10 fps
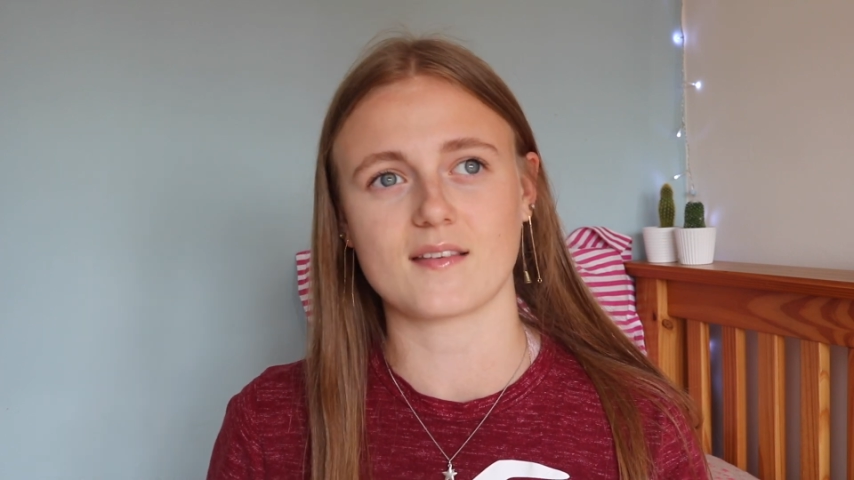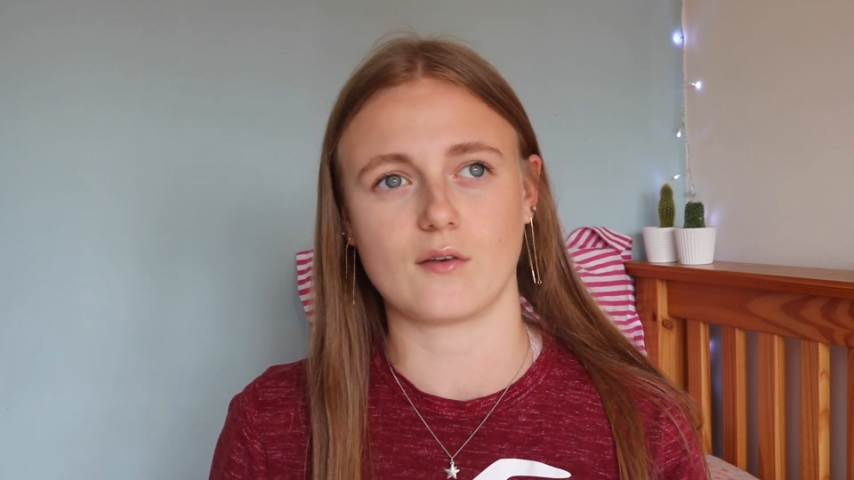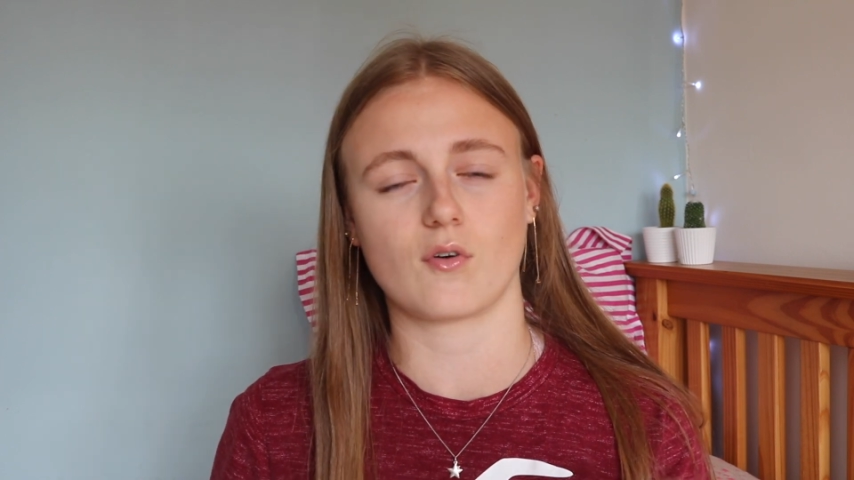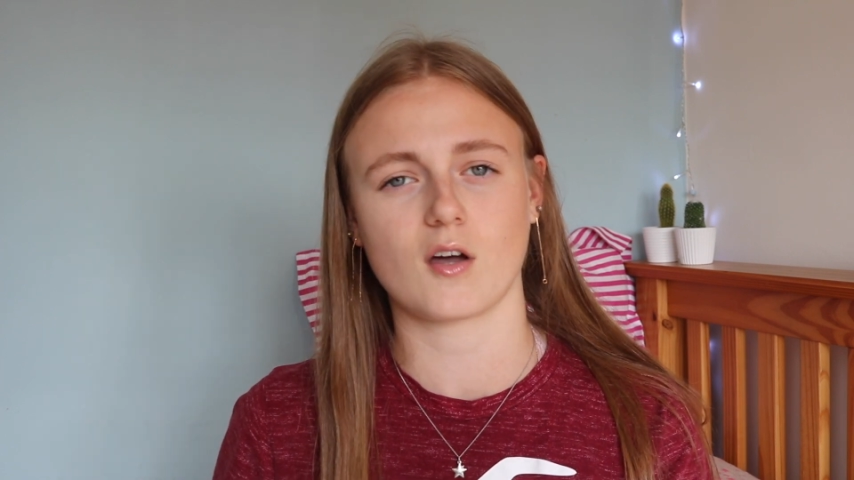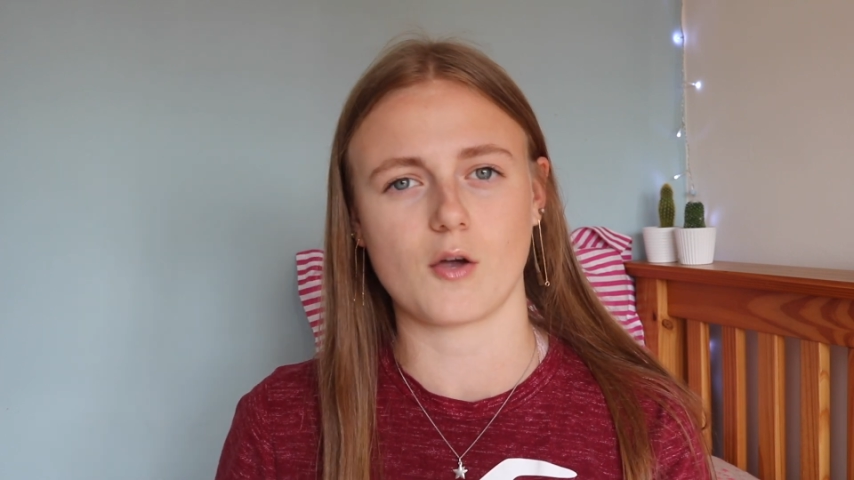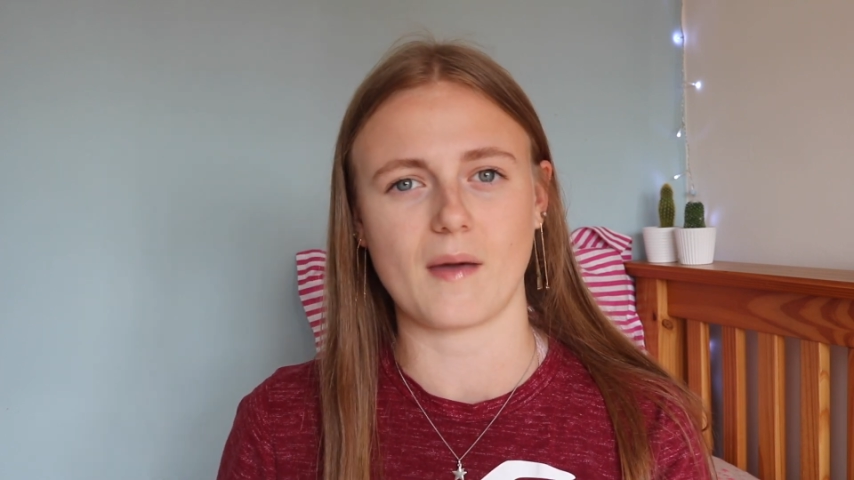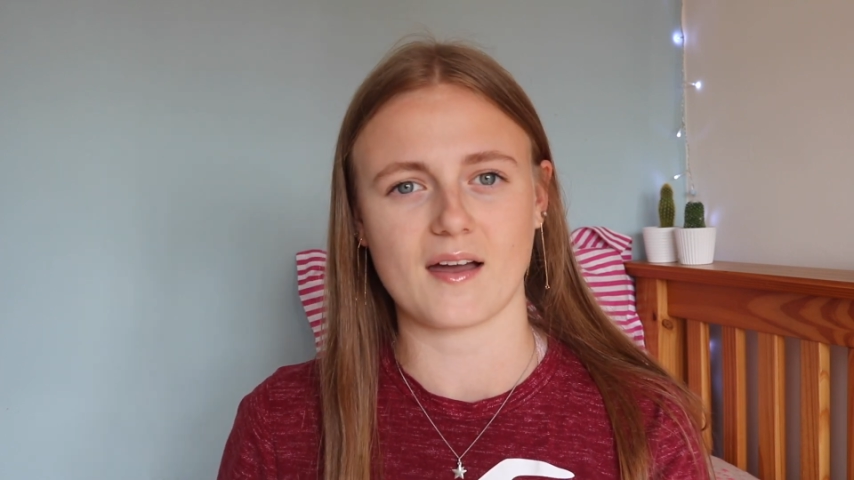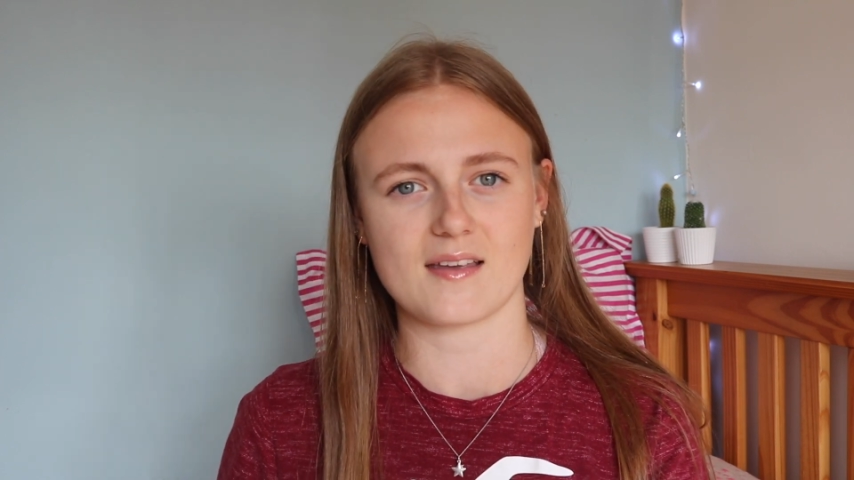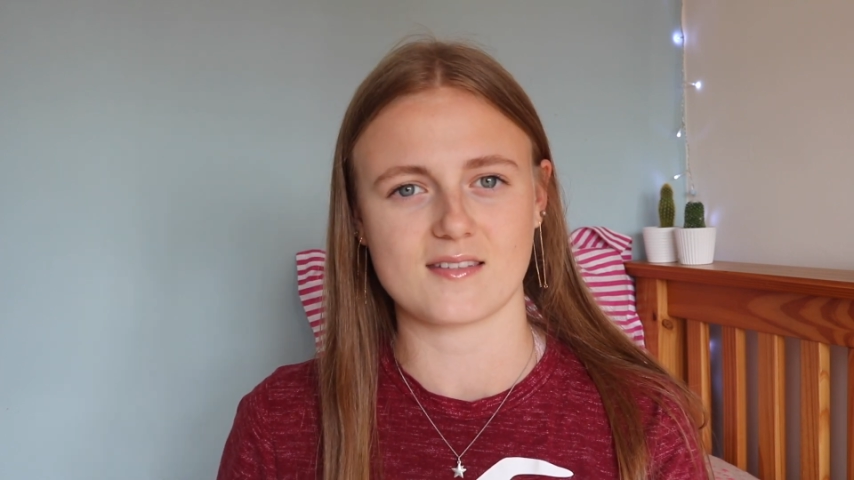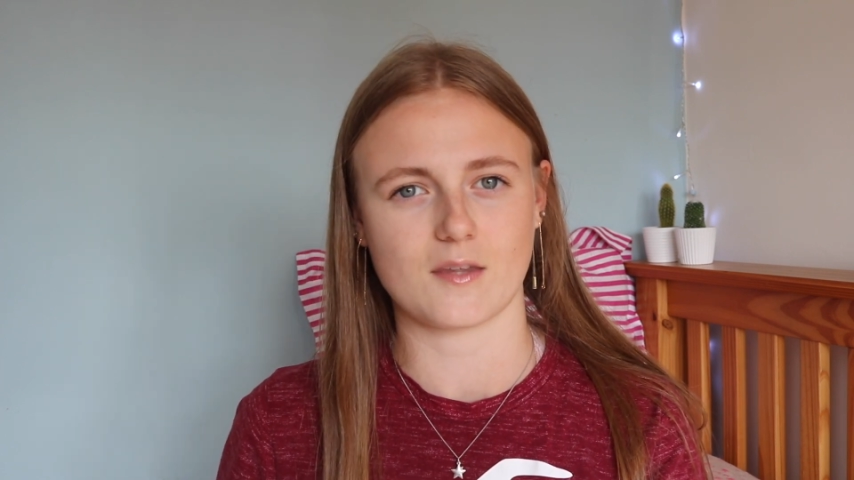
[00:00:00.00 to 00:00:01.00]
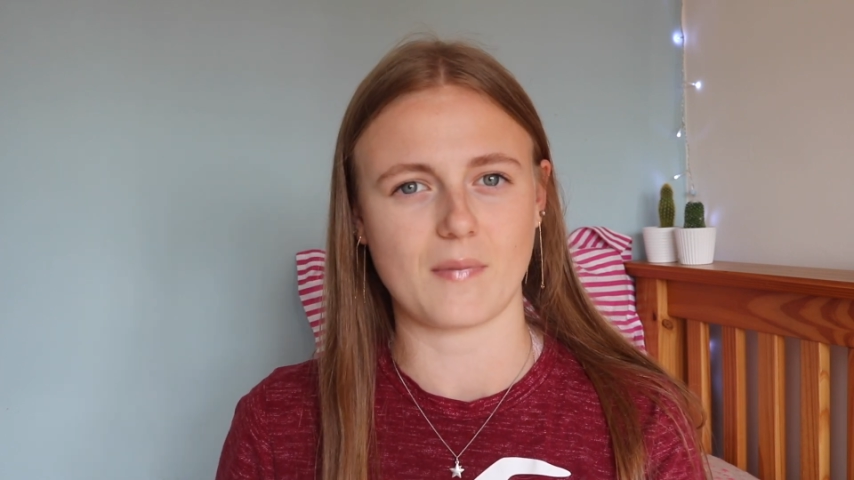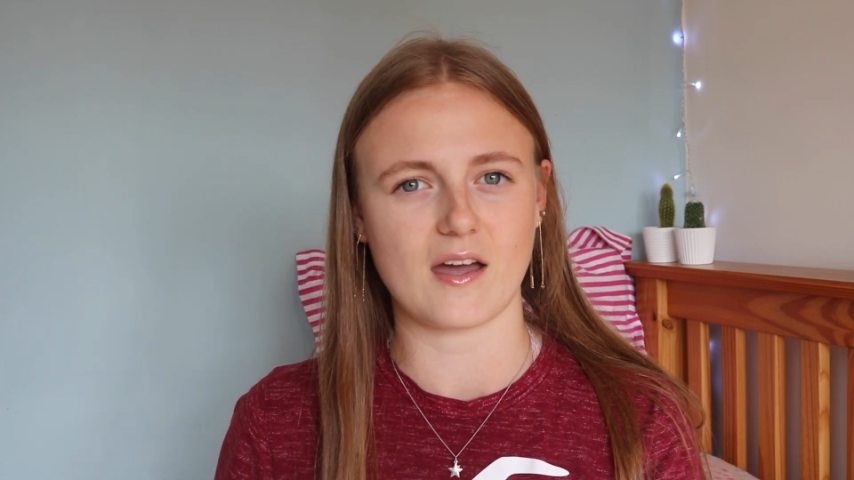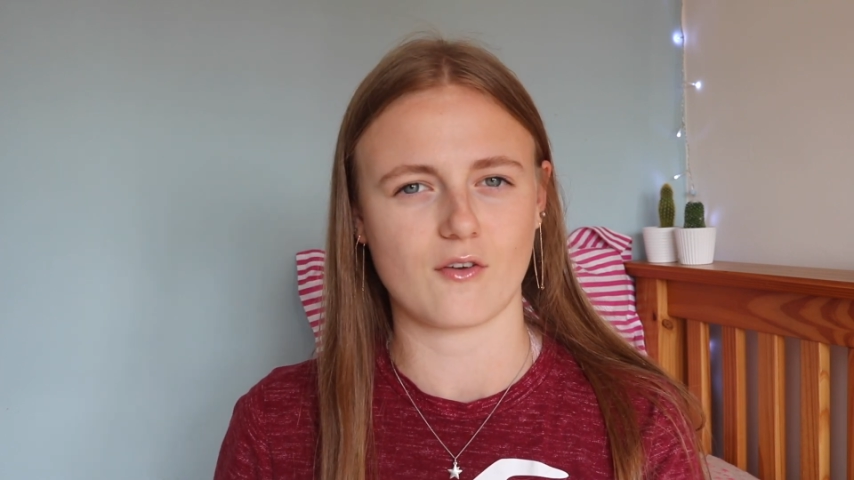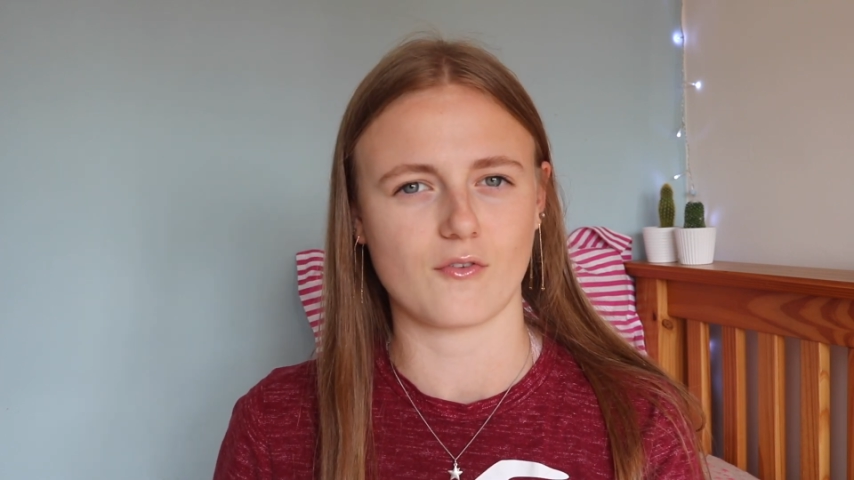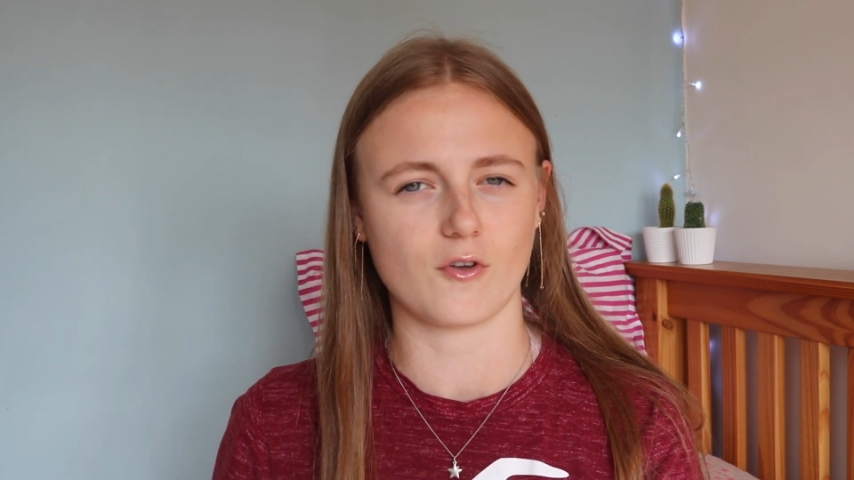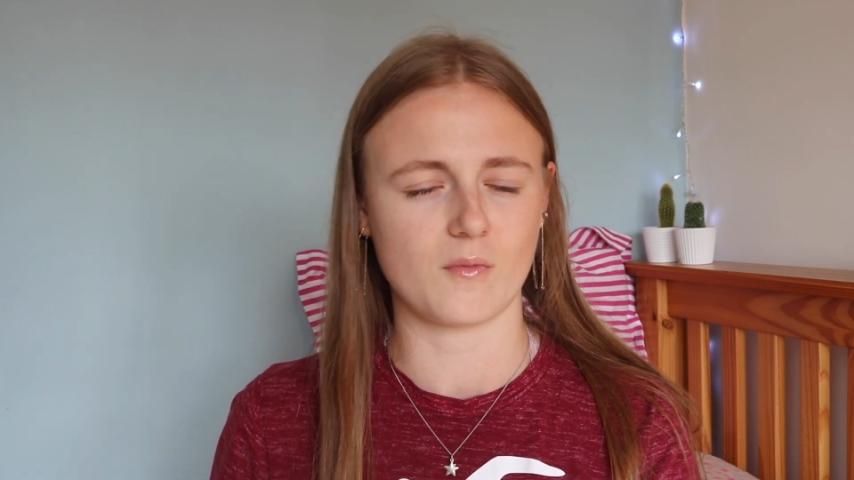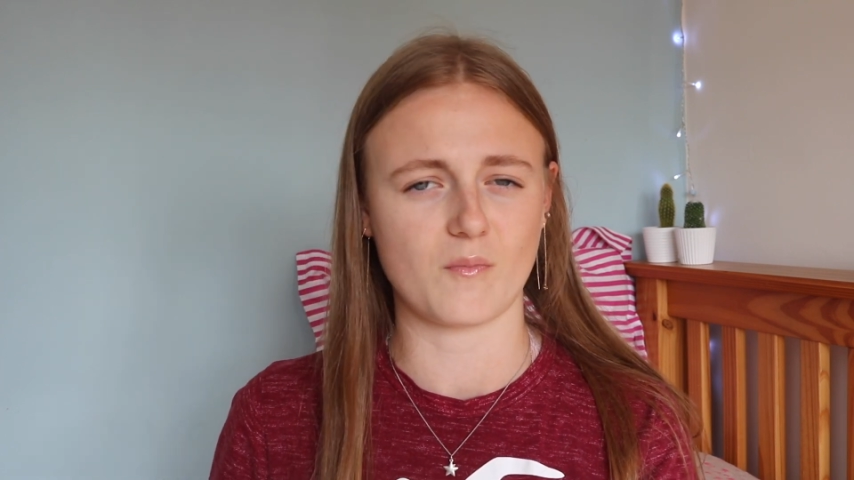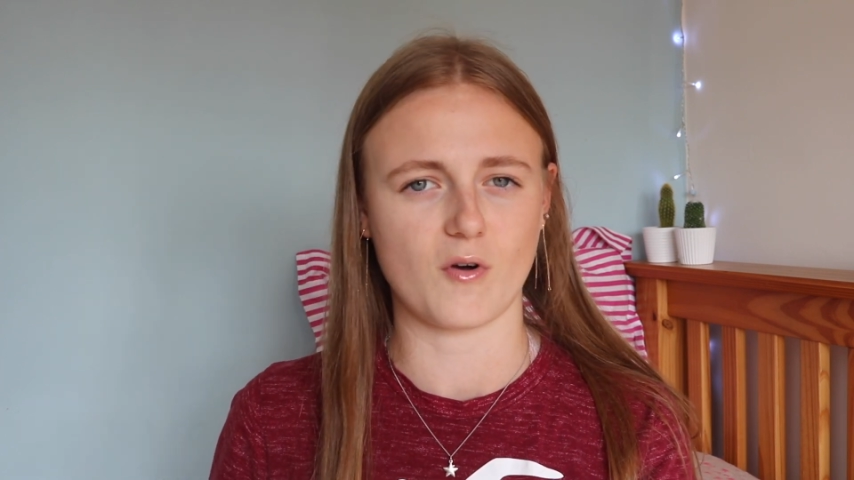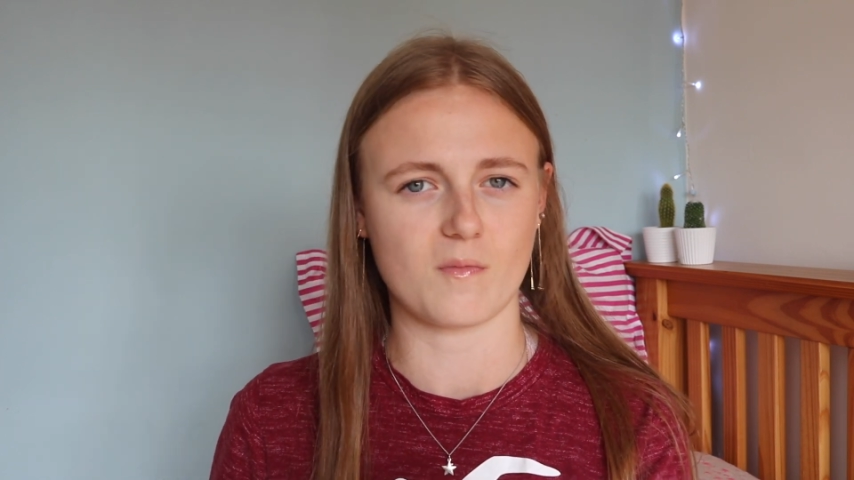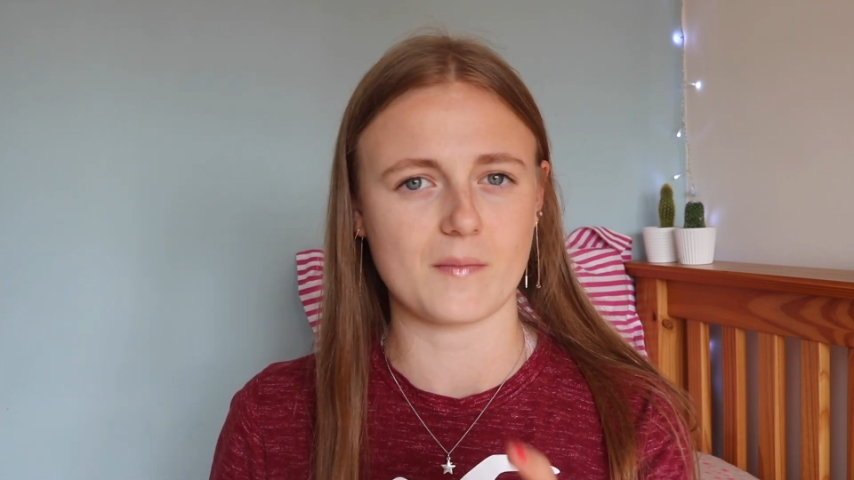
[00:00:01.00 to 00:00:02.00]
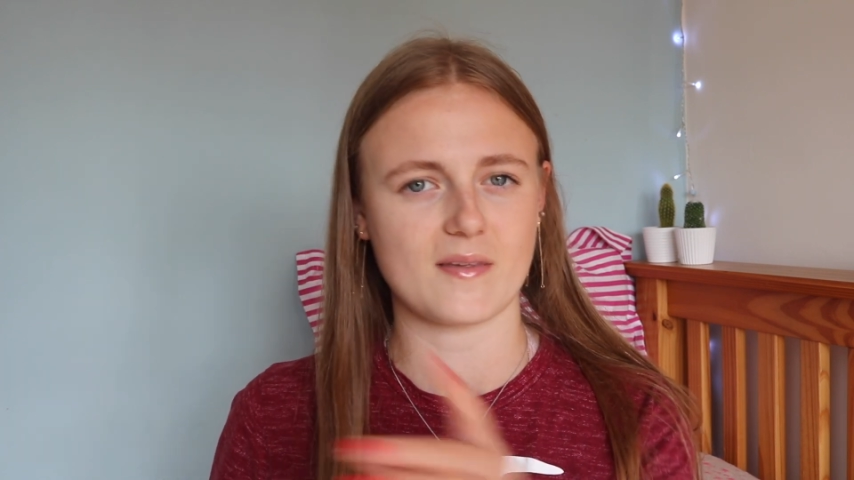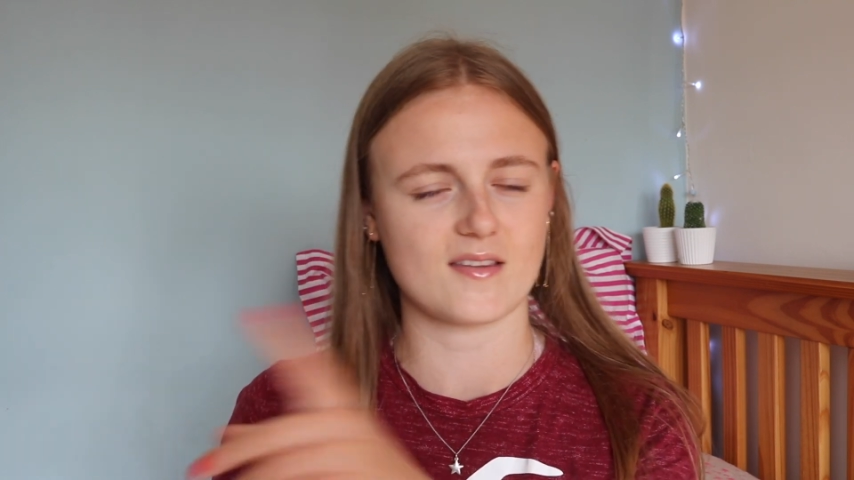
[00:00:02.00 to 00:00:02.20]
it will go back into the back room and probably be